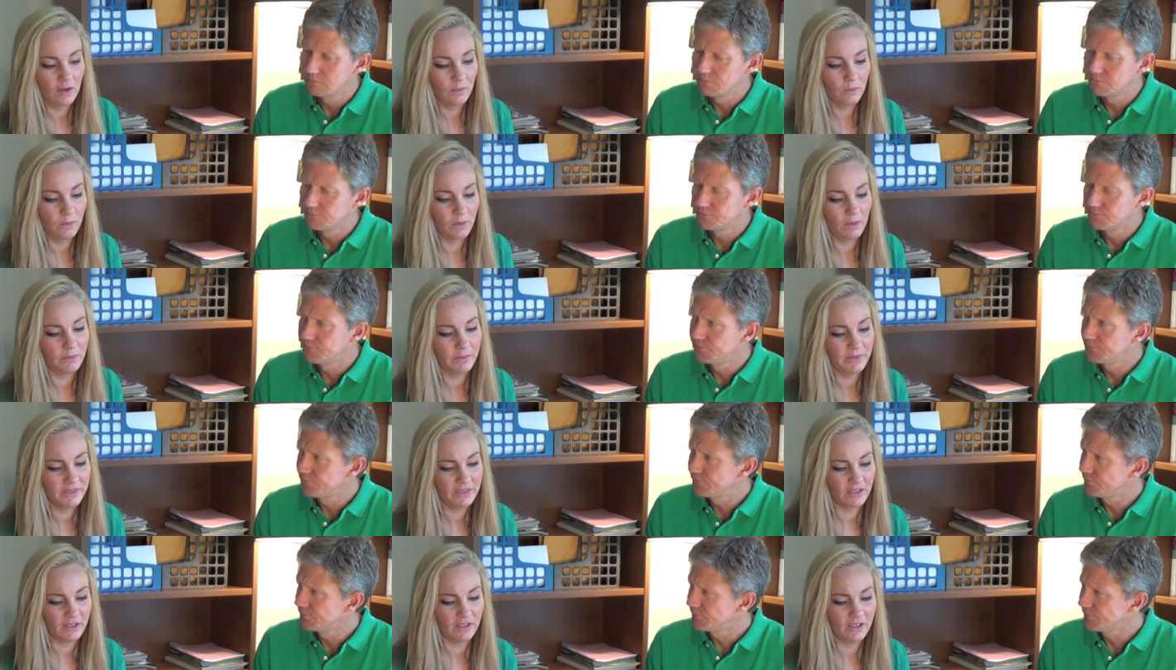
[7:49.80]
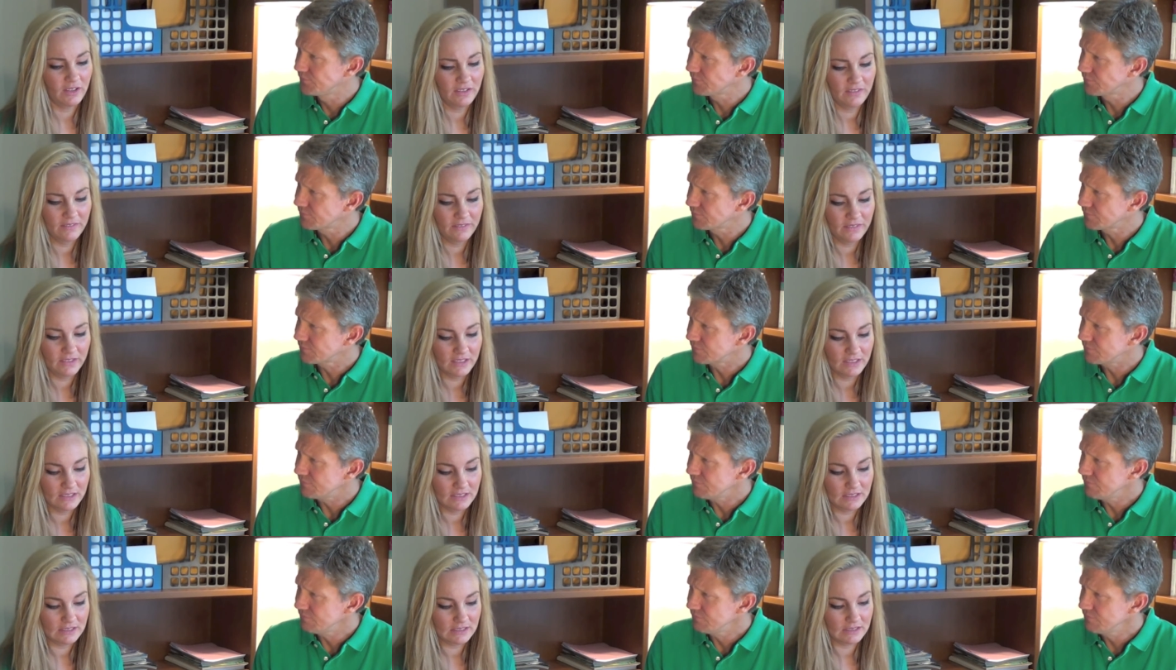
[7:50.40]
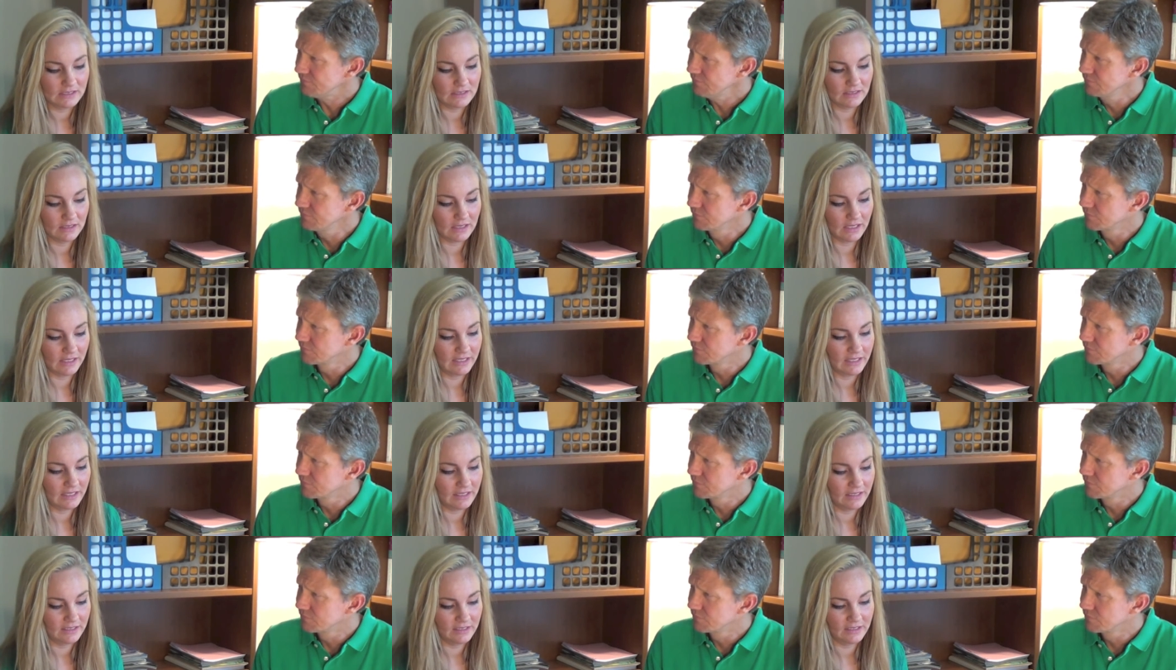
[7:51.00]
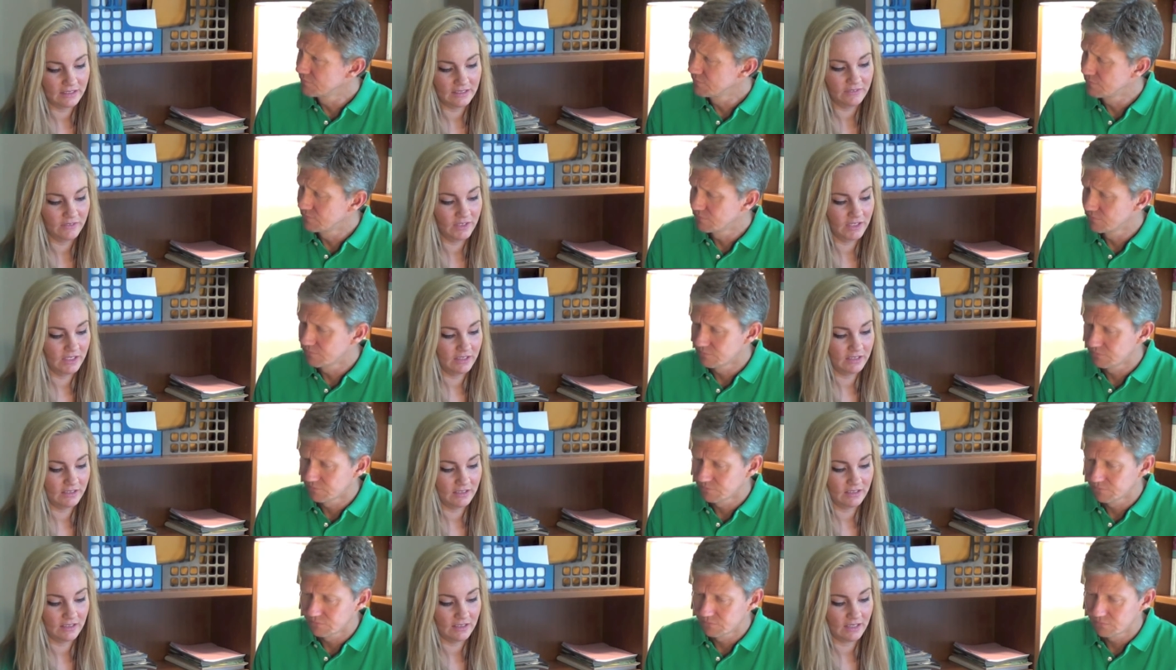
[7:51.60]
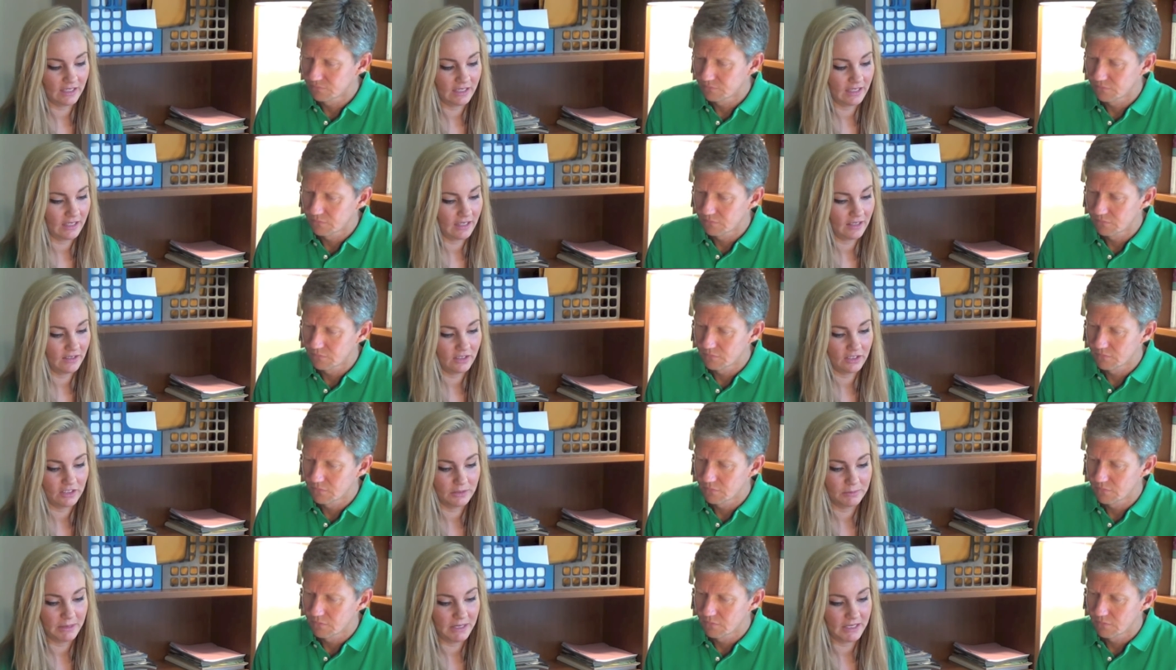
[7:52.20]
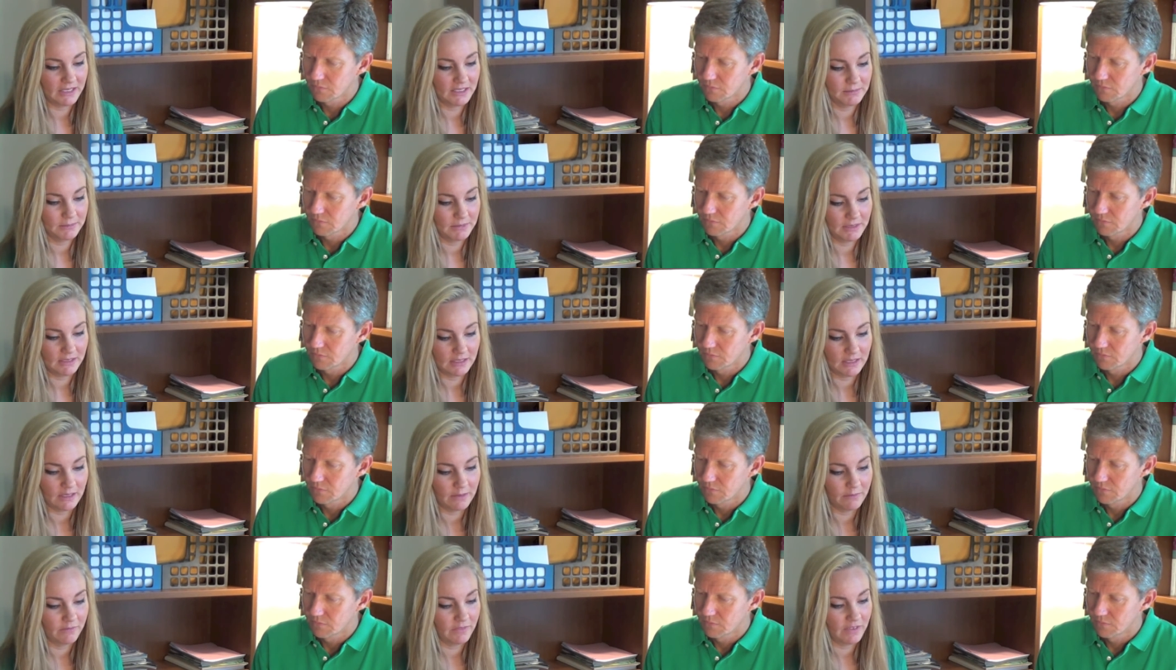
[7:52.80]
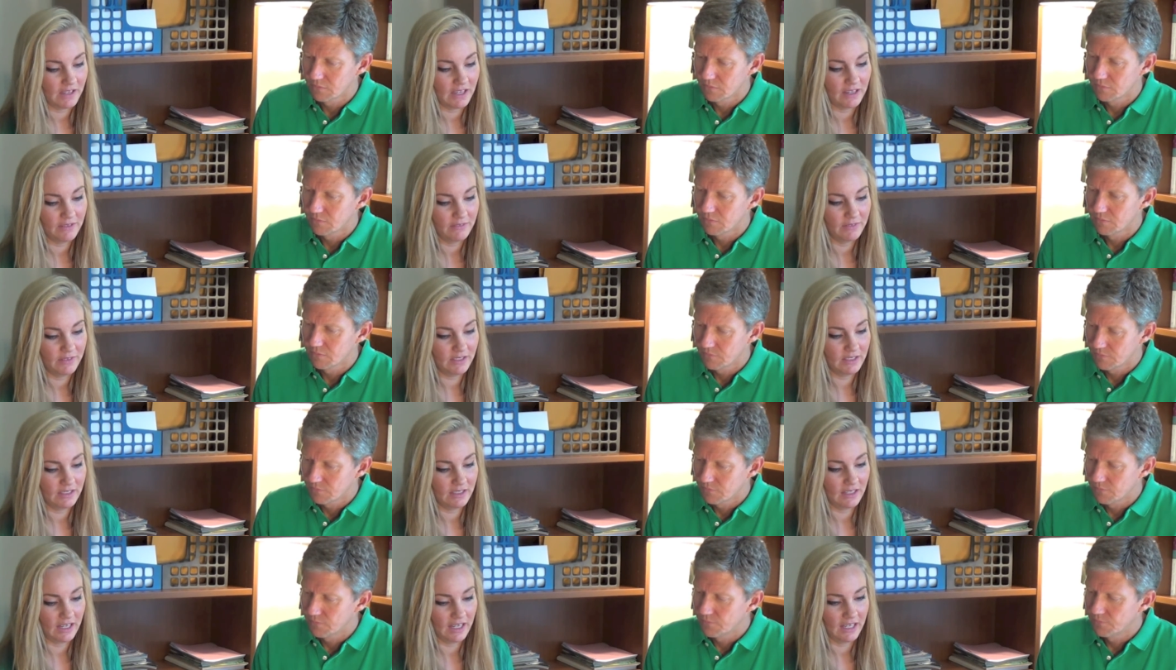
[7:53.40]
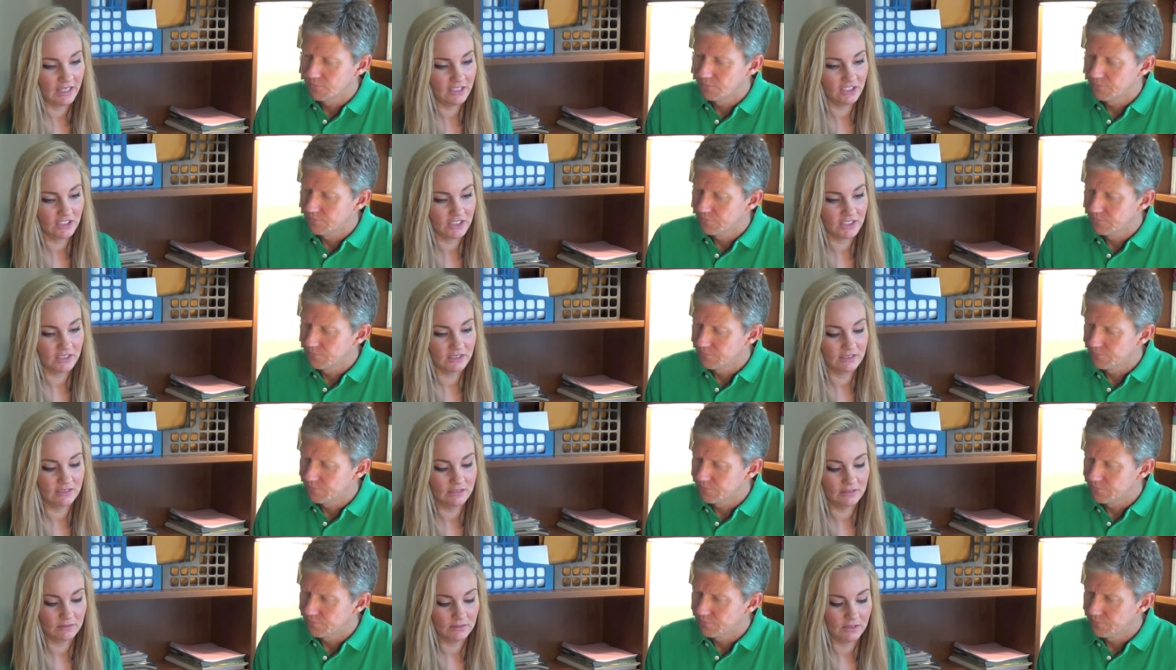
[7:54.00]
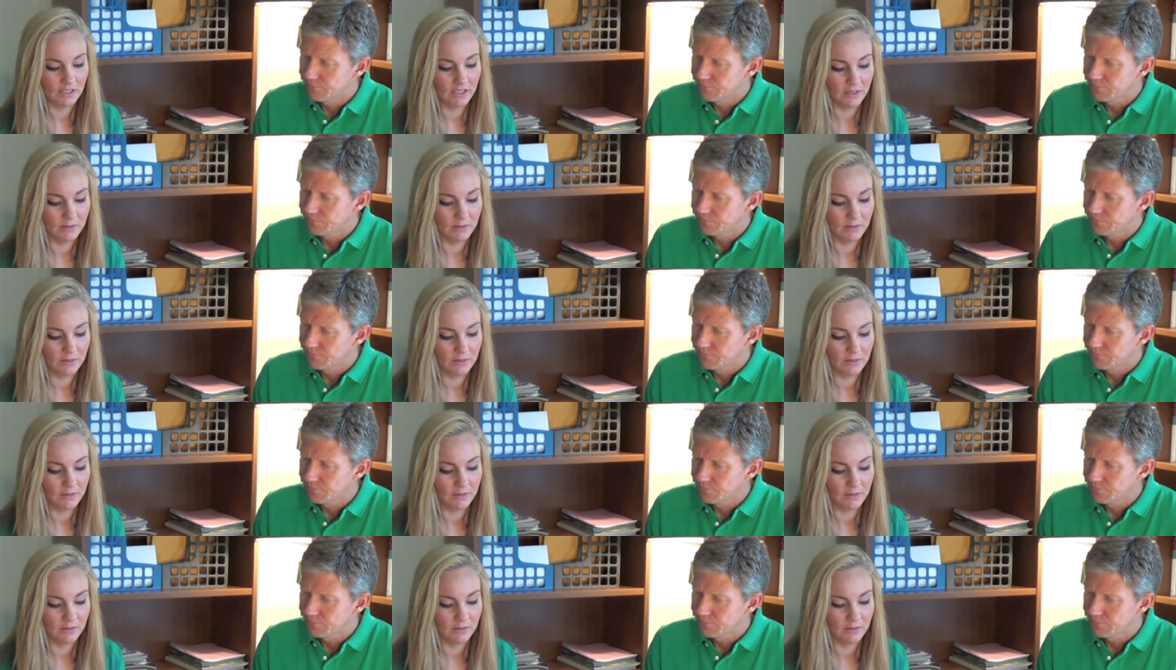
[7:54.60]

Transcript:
Speaker 1: Well, with all these, like, and even like I looked past my top 5, and I just